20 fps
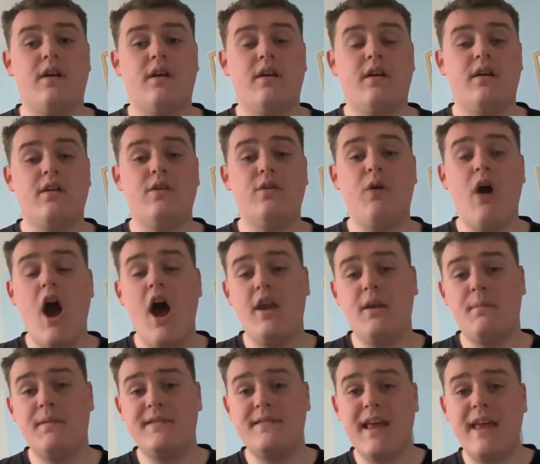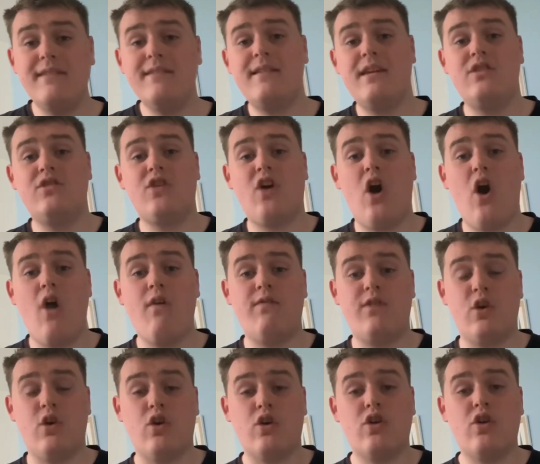You'll earn a percentage of
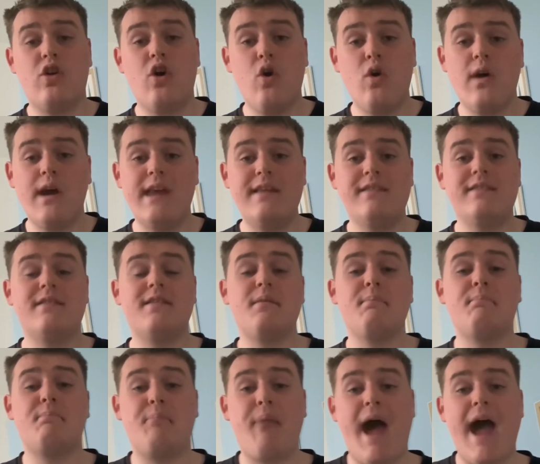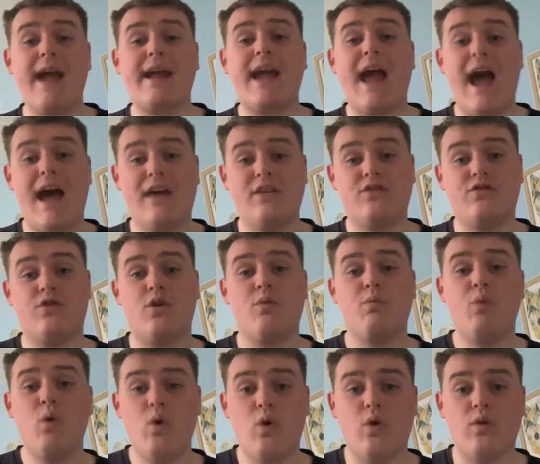your coins back as
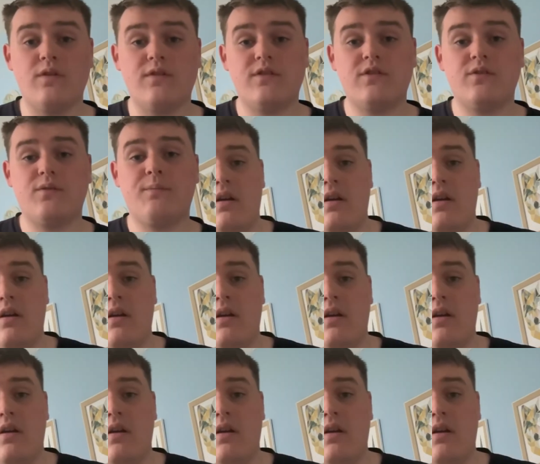rewards.